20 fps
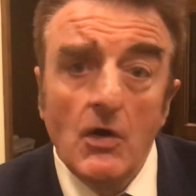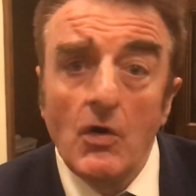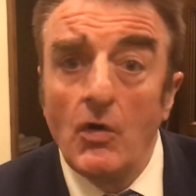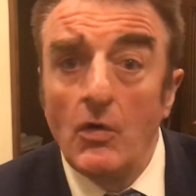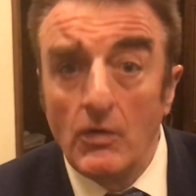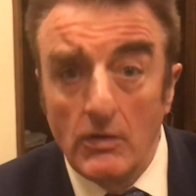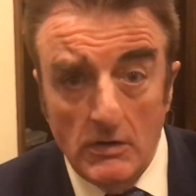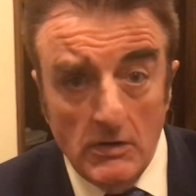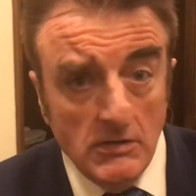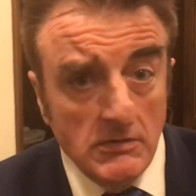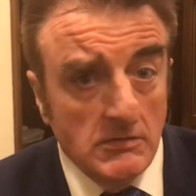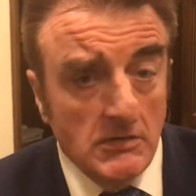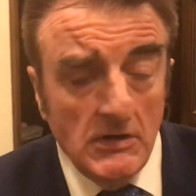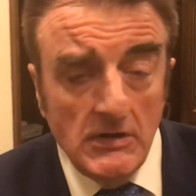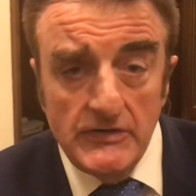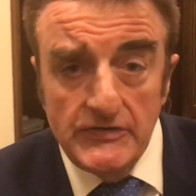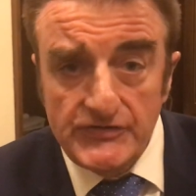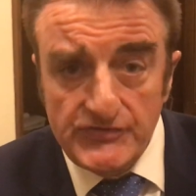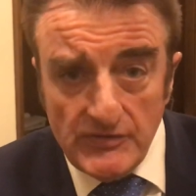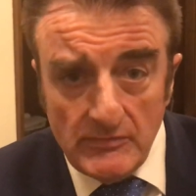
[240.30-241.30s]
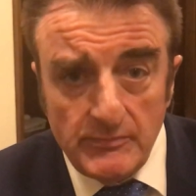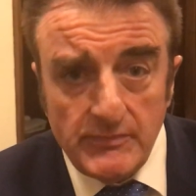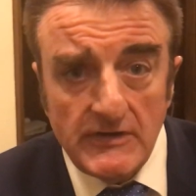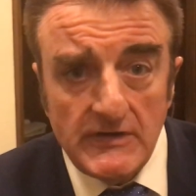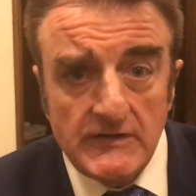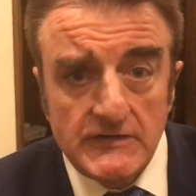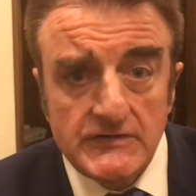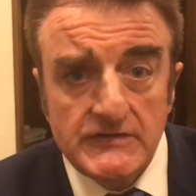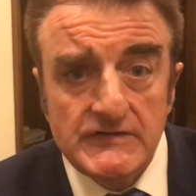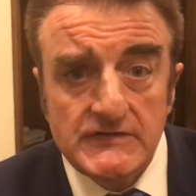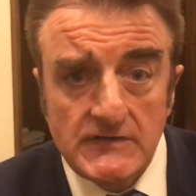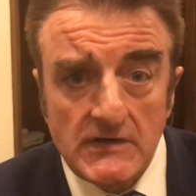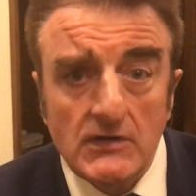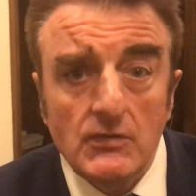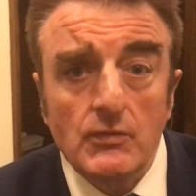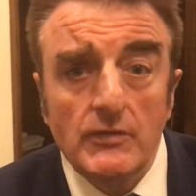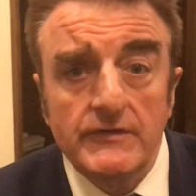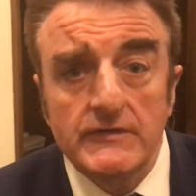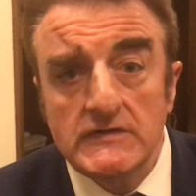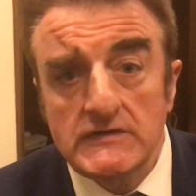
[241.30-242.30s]
or simply to
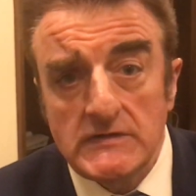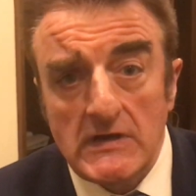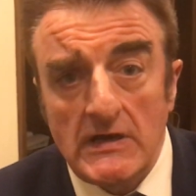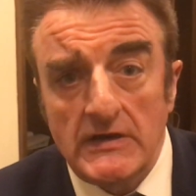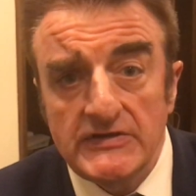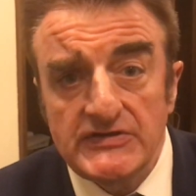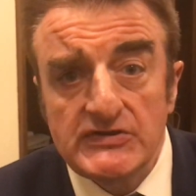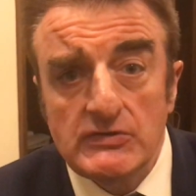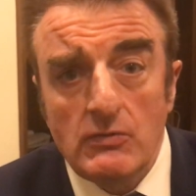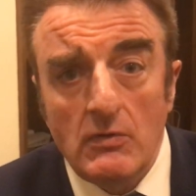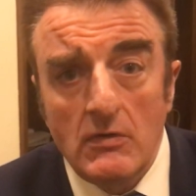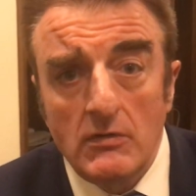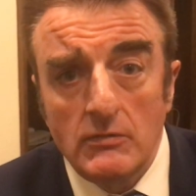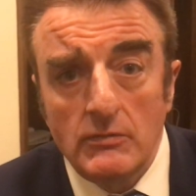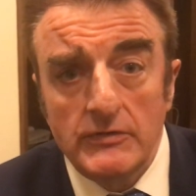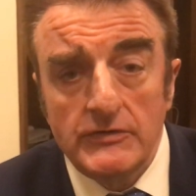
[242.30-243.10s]
stick with the status quo,